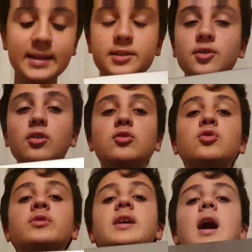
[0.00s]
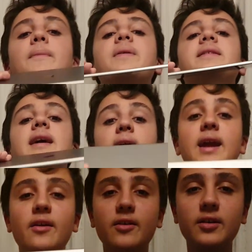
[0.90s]
It's not called the iPad
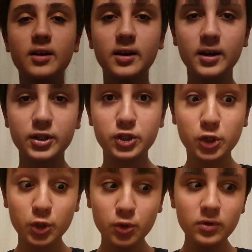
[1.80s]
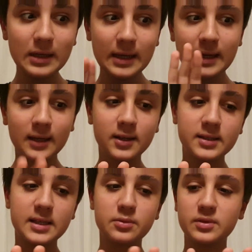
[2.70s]
Air 2, because
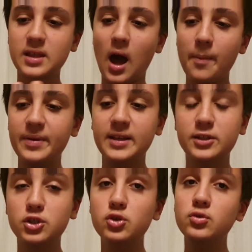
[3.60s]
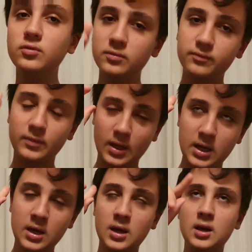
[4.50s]
this was the iPad Air 2.
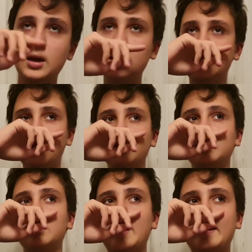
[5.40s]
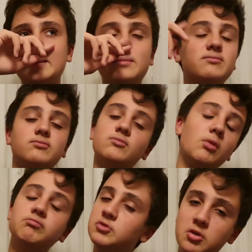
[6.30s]
In the olden days,
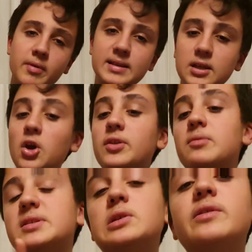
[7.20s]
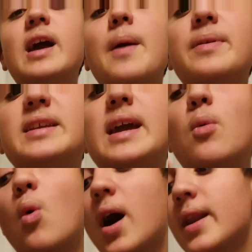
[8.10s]
well, 2 years ago, there was still the iPad Air
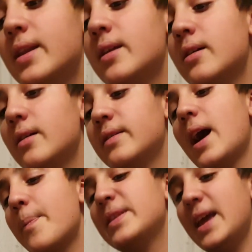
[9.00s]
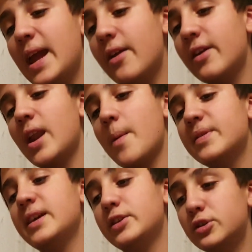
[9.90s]
1, the iPad Air and
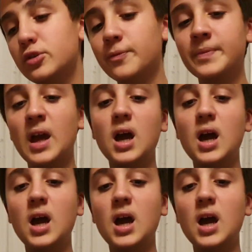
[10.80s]
iPad Air 2.